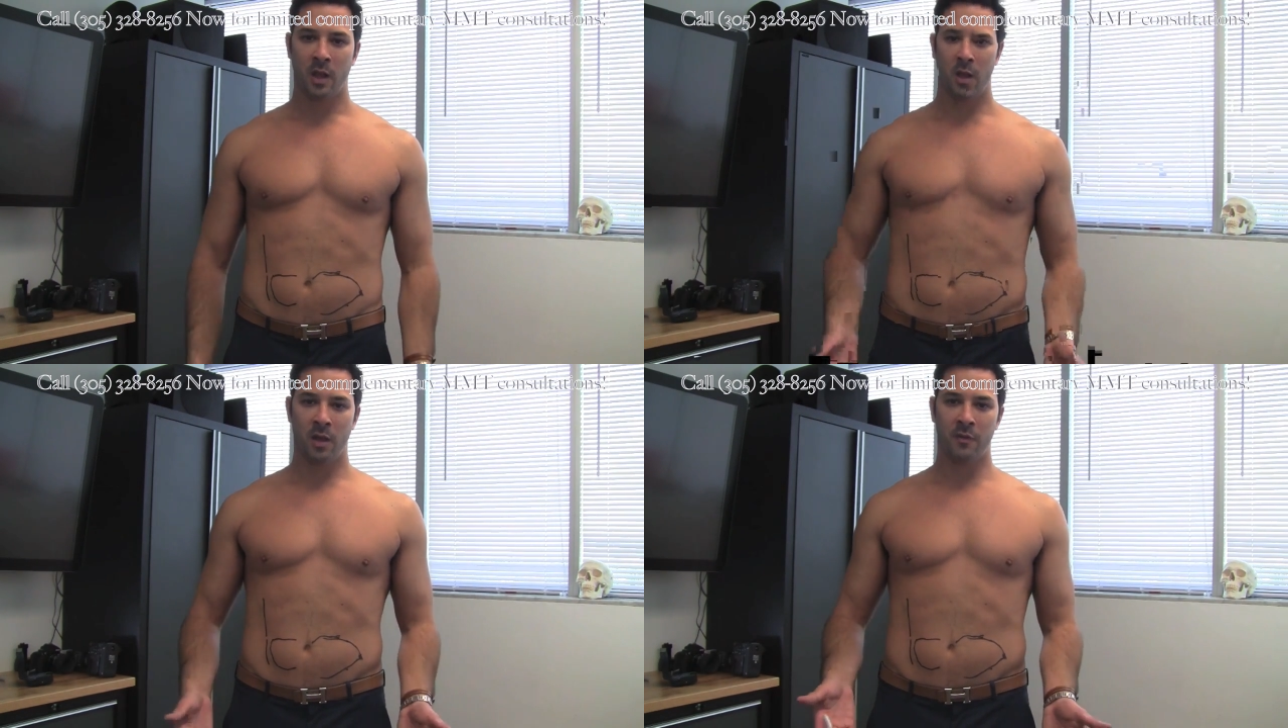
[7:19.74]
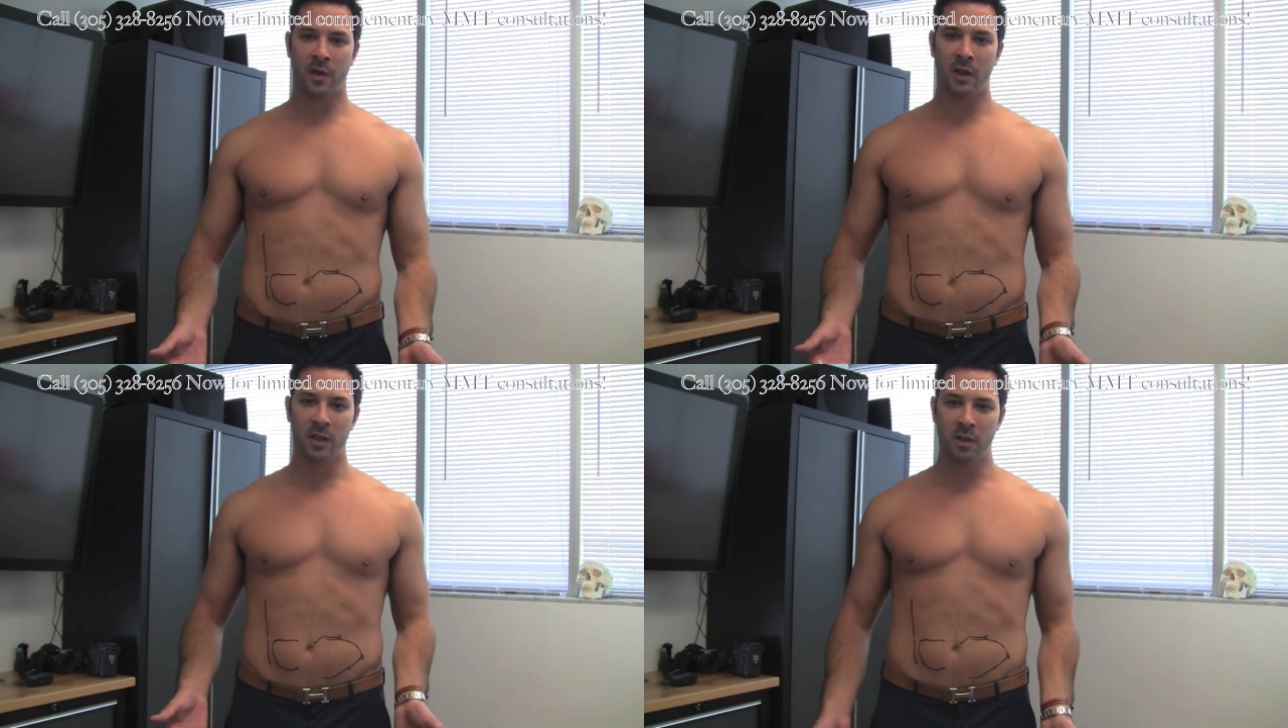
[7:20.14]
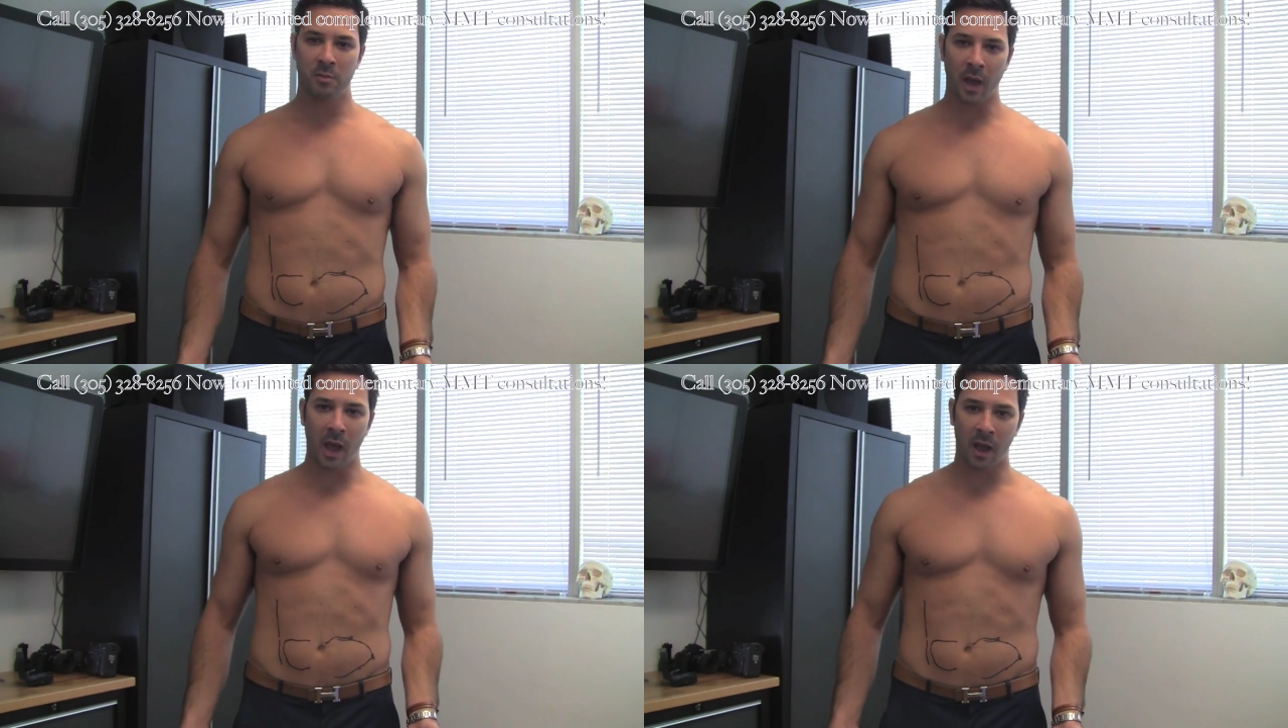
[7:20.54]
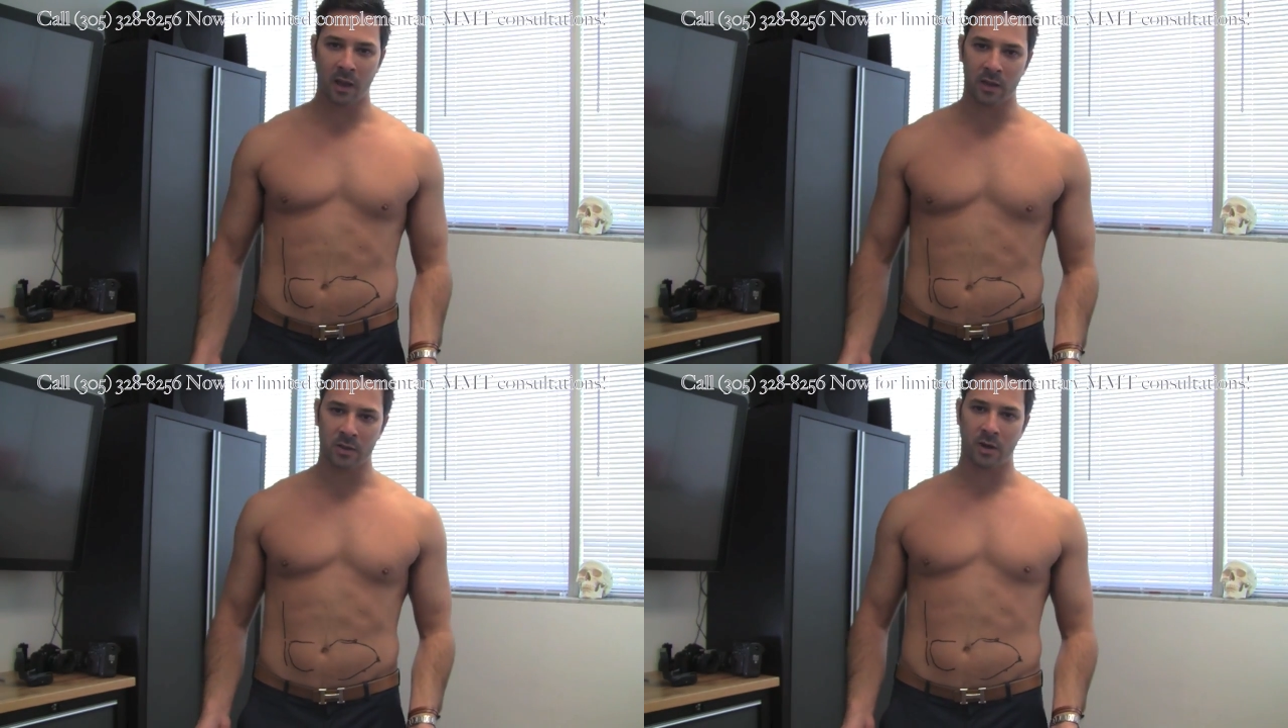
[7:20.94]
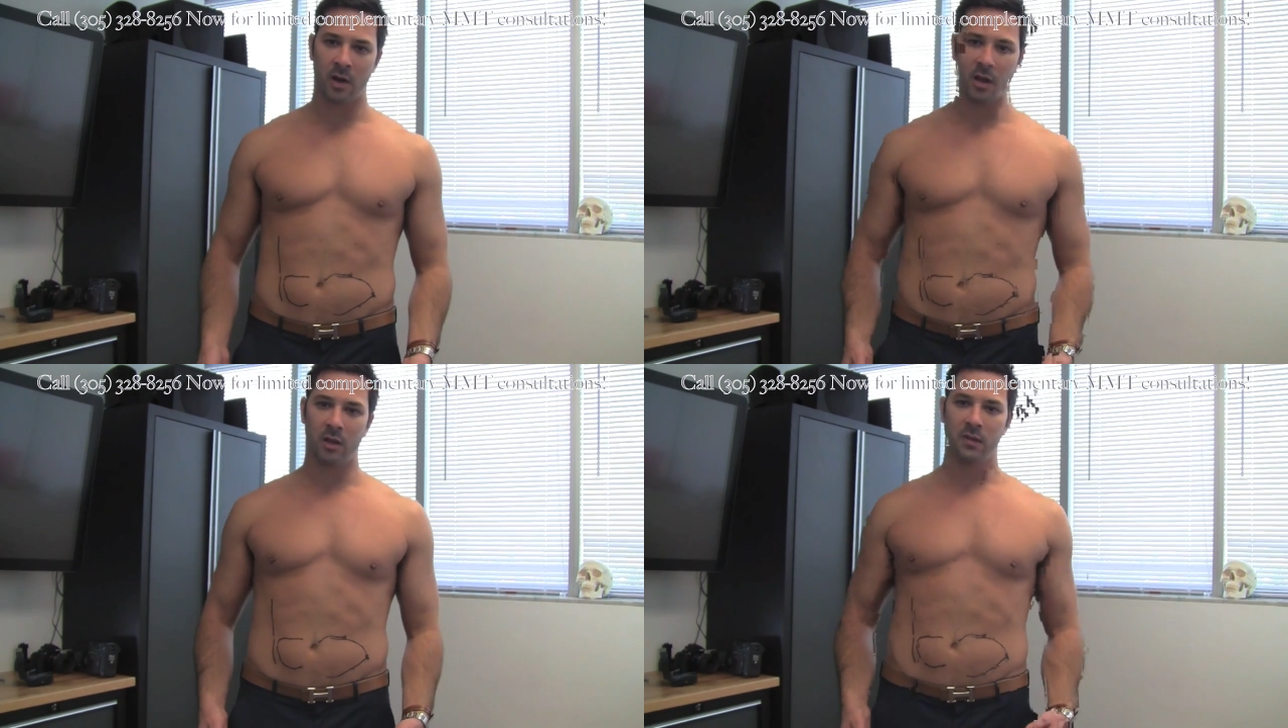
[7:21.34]
If I lean back and try
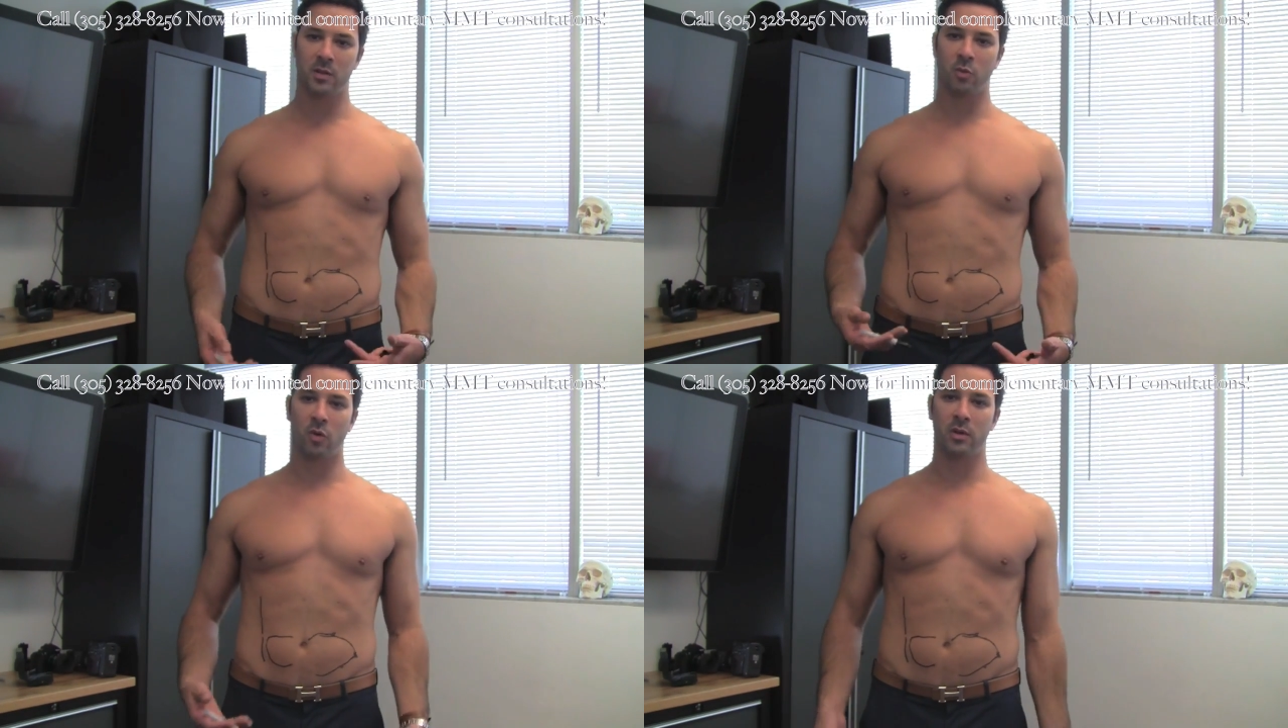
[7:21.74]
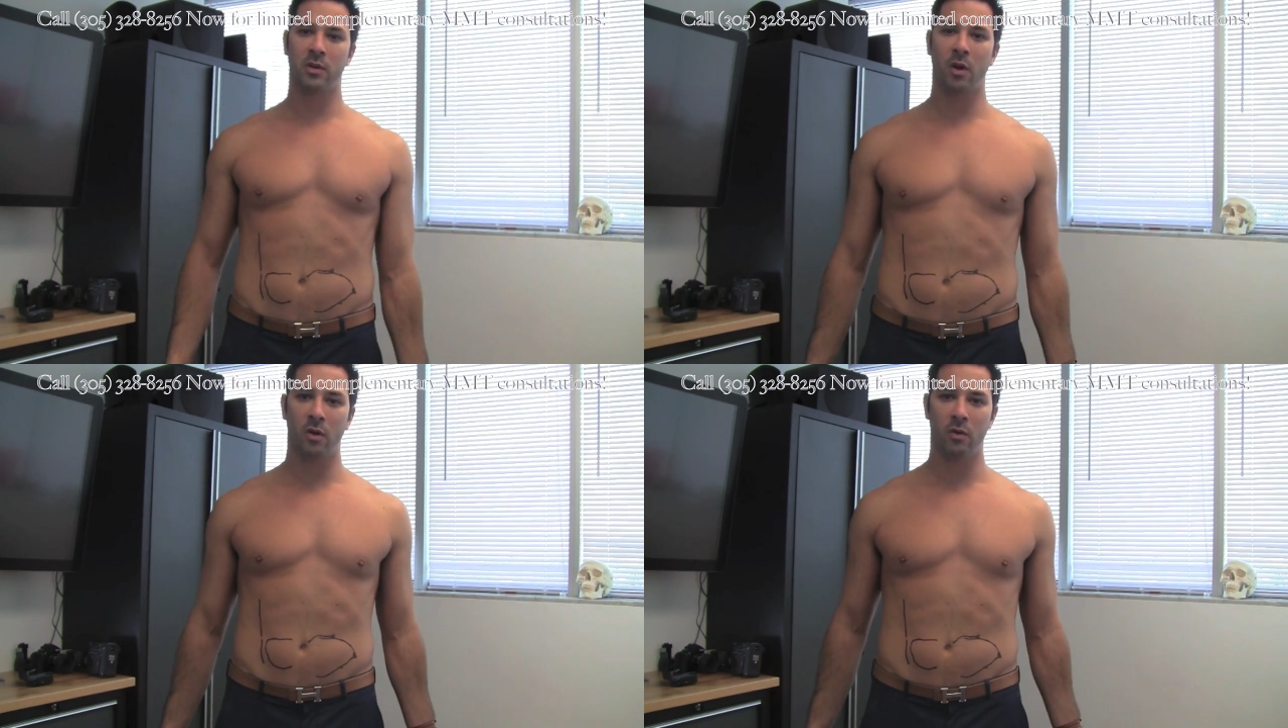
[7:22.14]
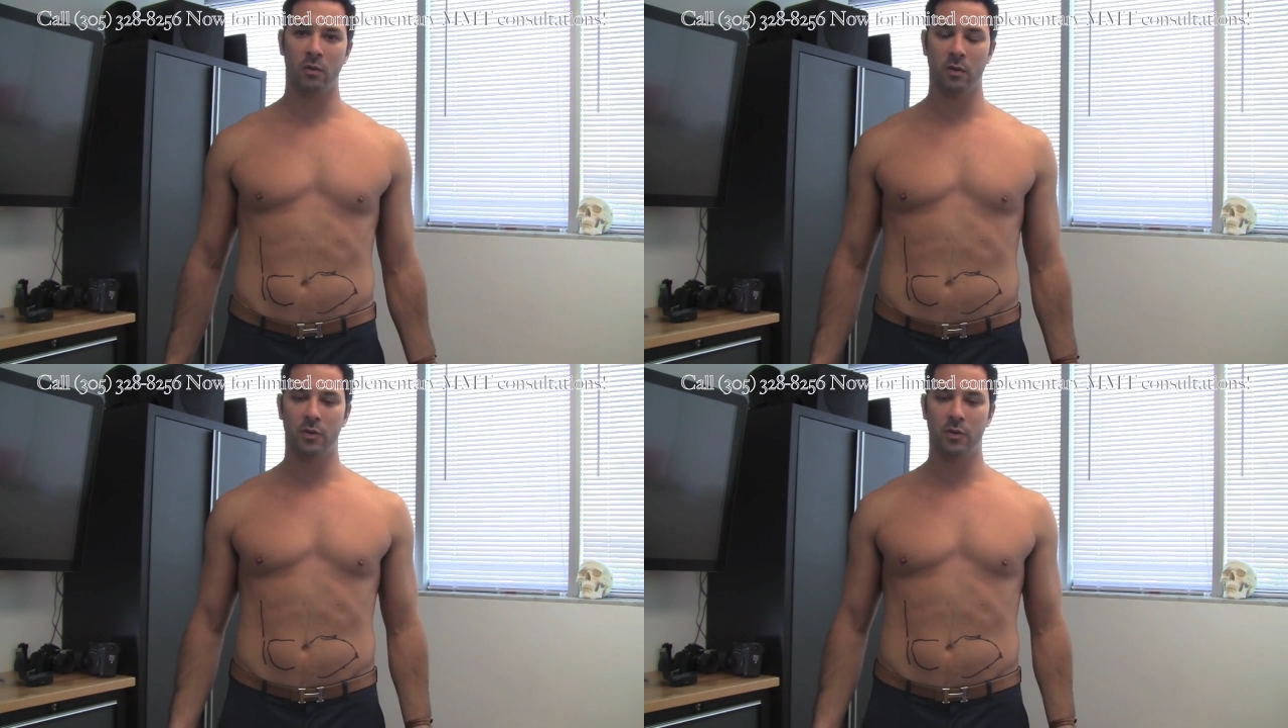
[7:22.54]
to give some more tone